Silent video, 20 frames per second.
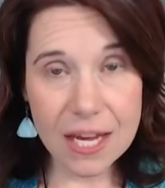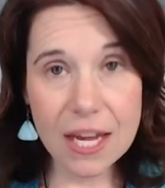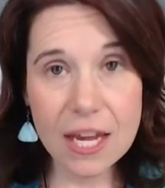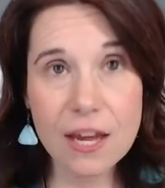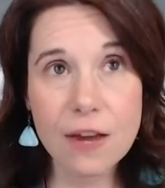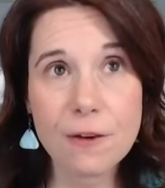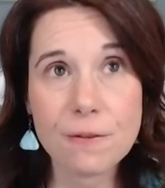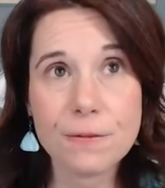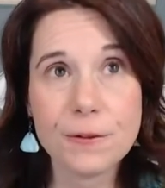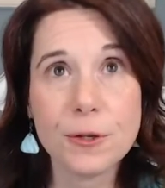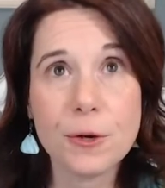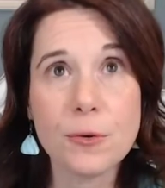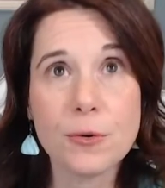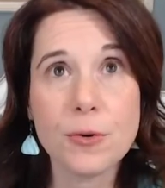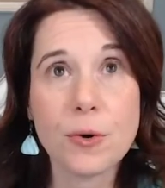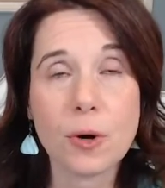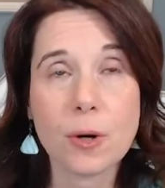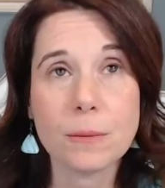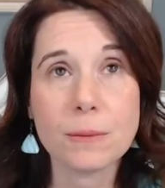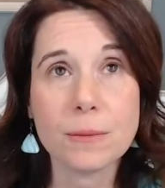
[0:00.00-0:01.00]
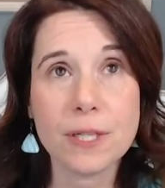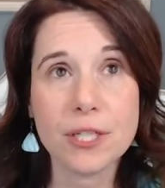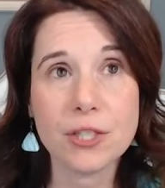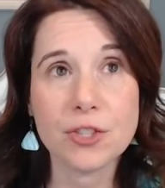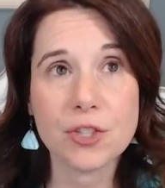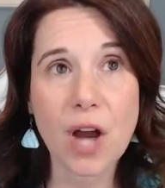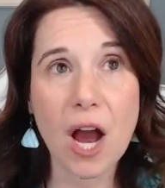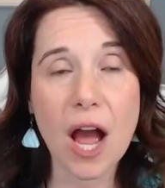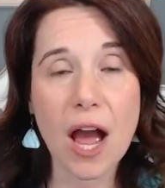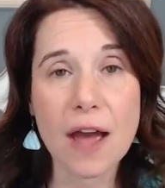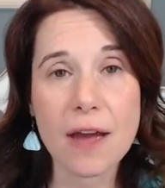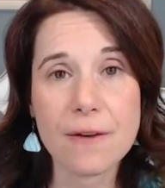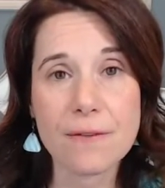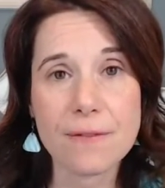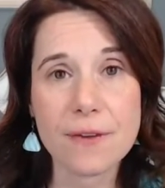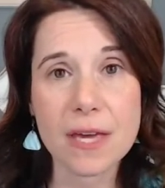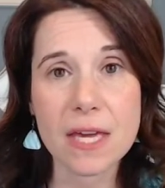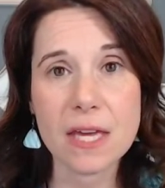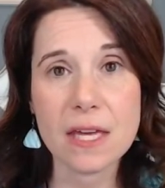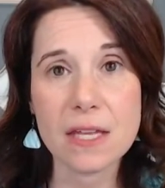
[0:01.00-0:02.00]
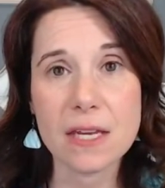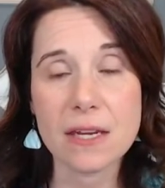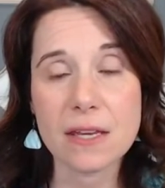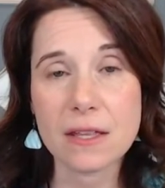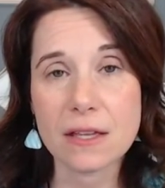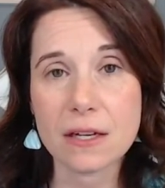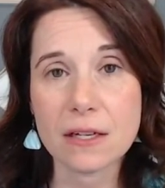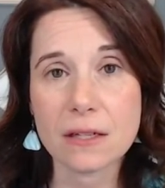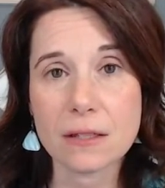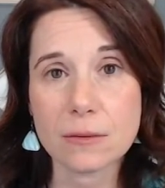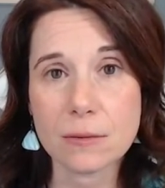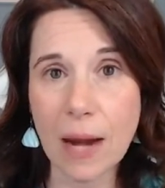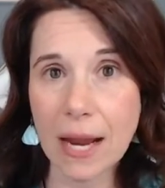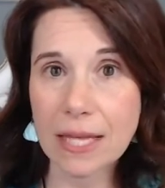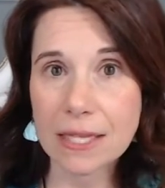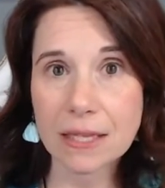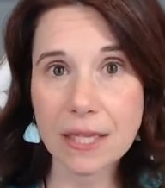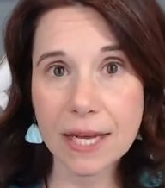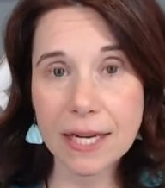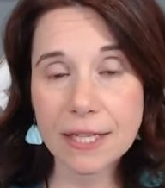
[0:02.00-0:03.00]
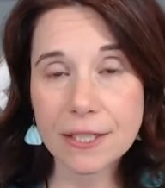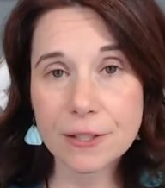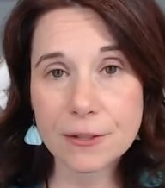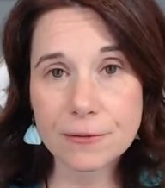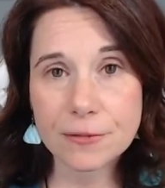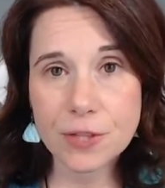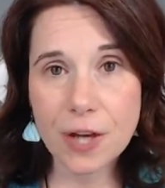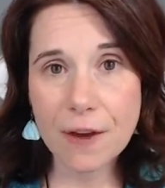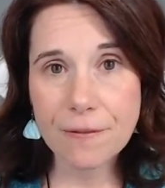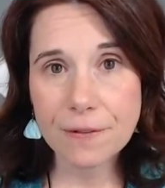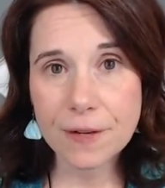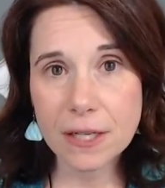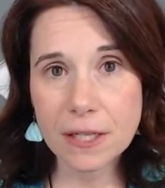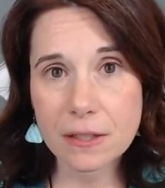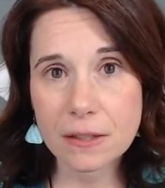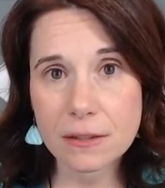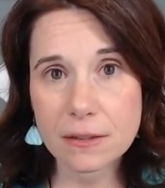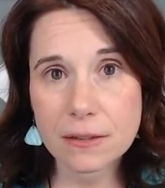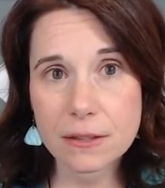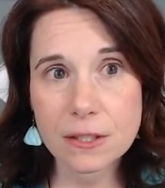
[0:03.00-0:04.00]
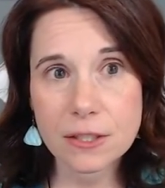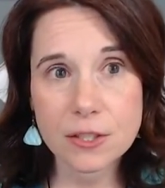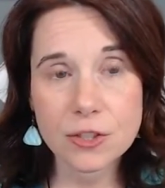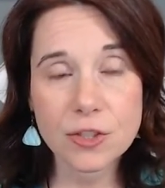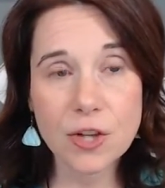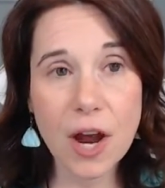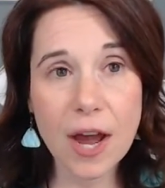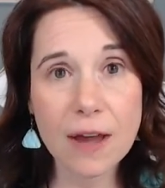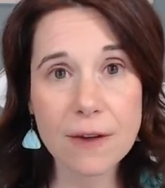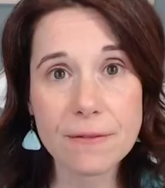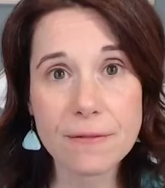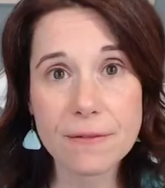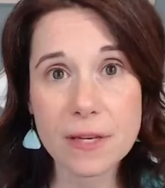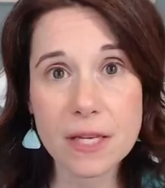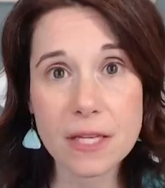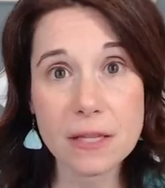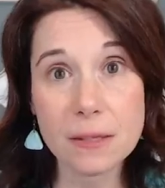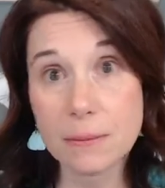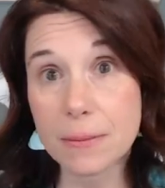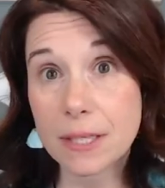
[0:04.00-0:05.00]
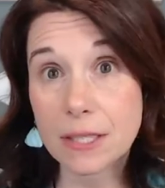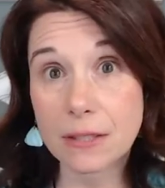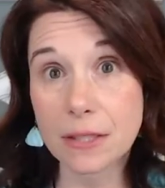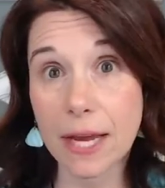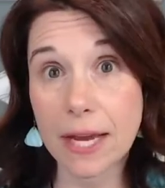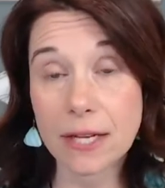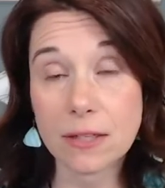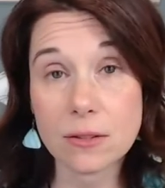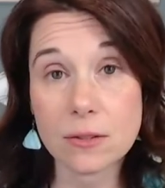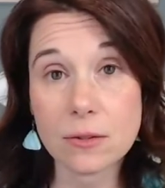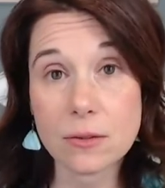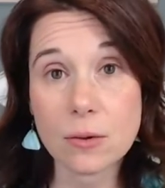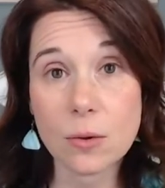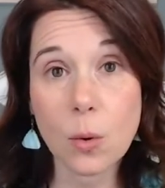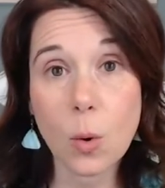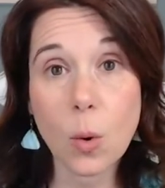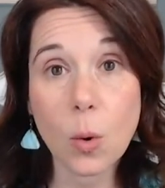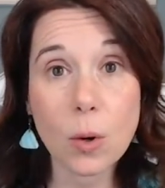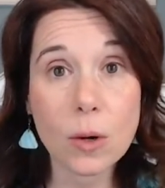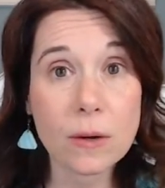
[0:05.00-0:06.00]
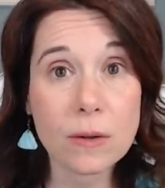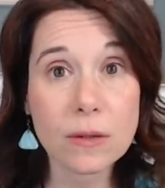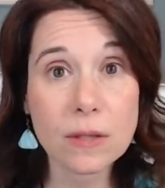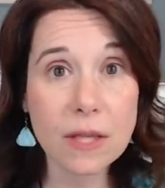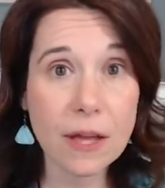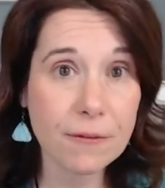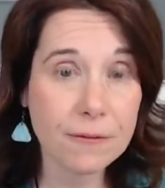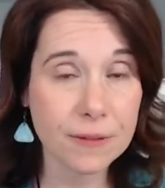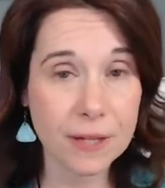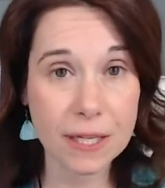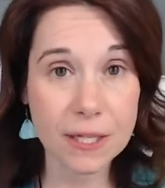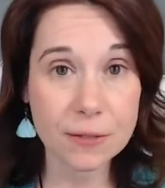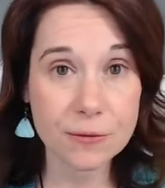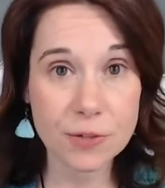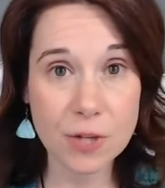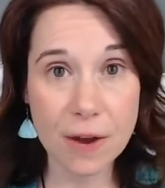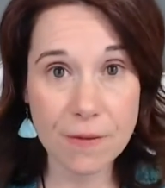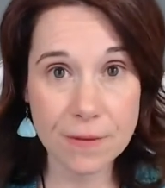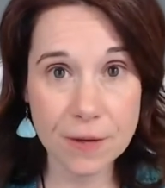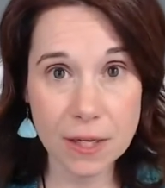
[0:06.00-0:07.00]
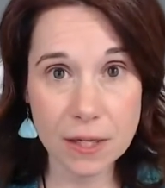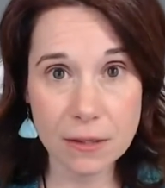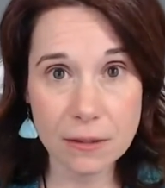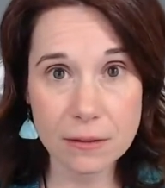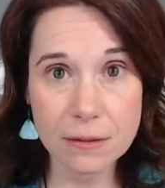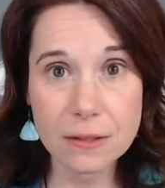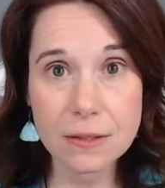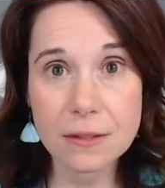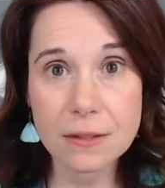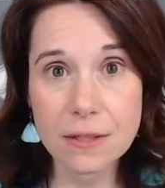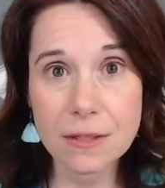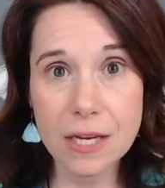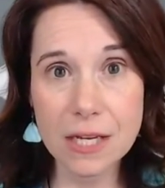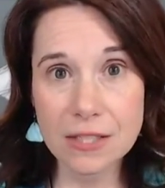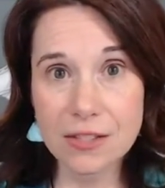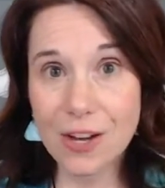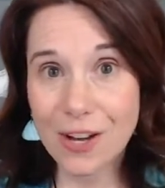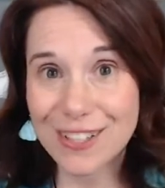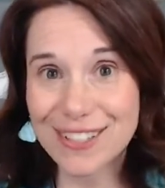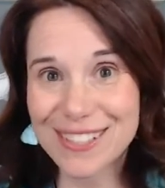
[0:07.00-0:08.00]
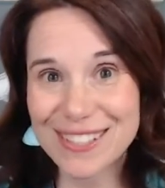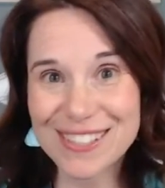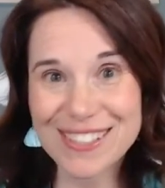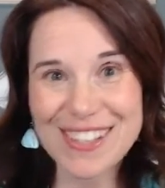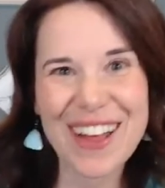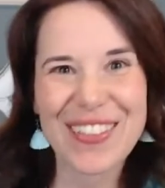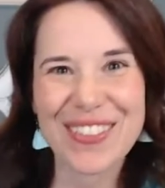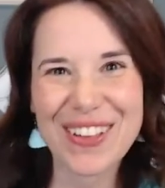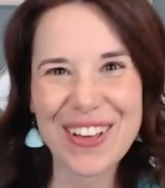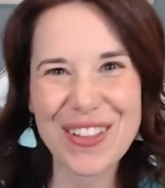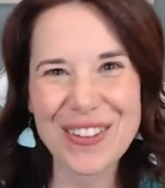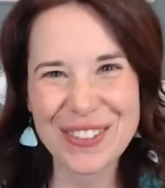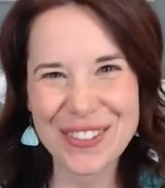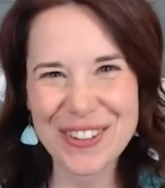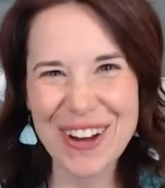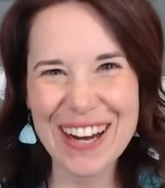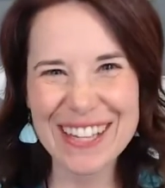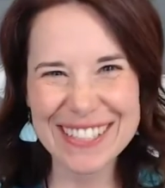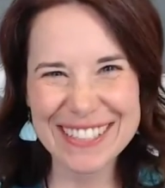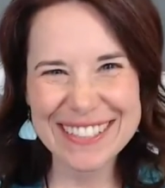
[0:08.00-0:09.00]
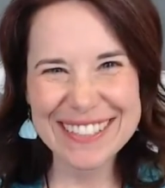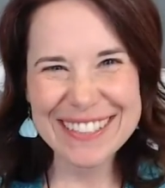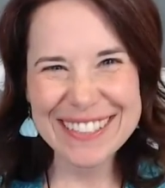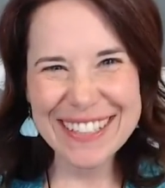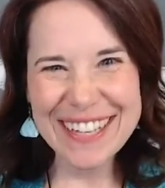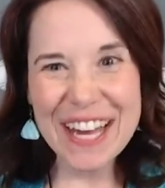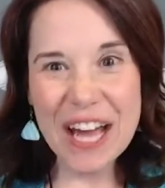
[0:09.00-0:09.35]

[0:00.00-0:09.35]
If you normally drive in the right lane of traffic, drive in the middle lane or the left lane of traffic, as long as it's not the other direction.